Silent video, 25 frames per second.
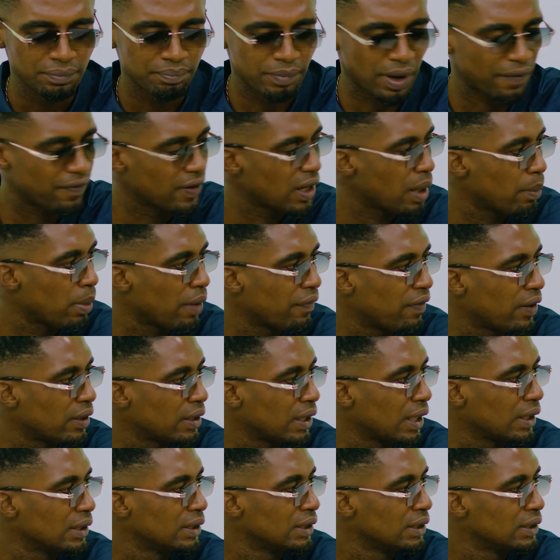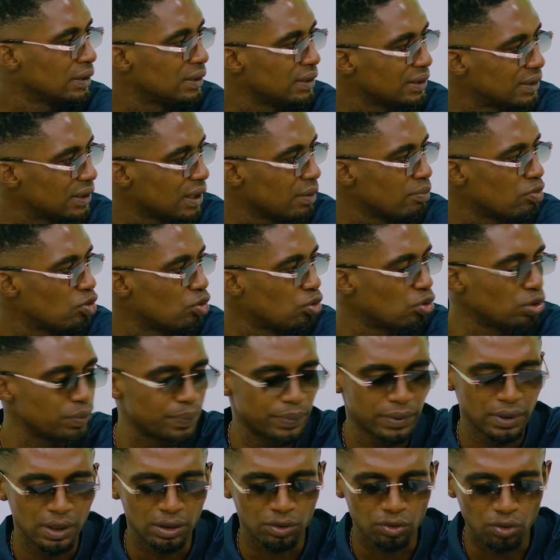Bafana, the same
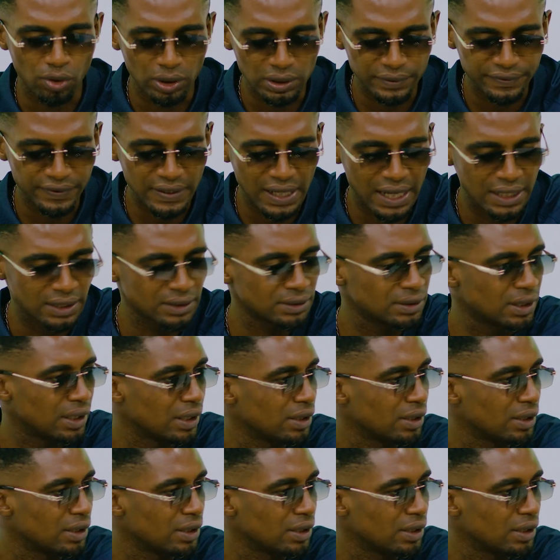group qualifying